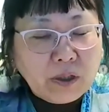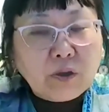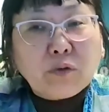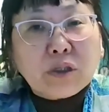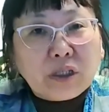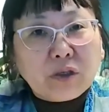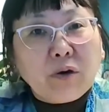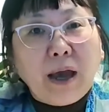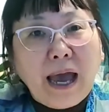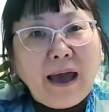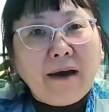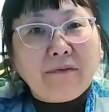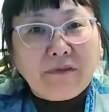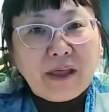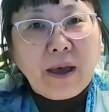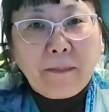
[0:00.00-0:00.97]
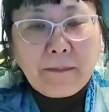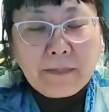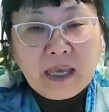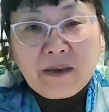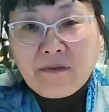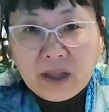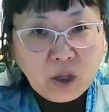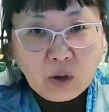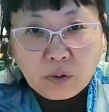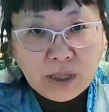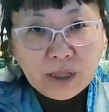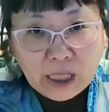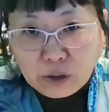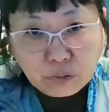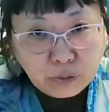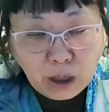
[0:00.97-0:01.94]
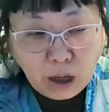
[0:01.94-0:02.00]
you still have them even though they
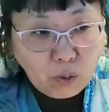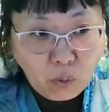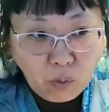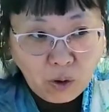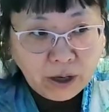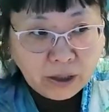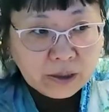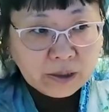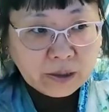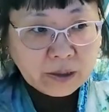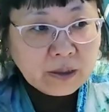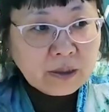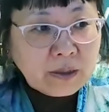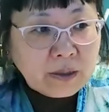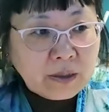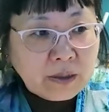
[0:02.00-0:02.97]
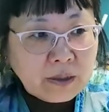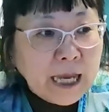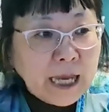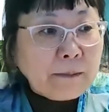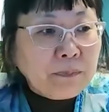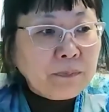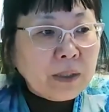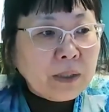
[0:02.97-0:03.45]
do not work, okay?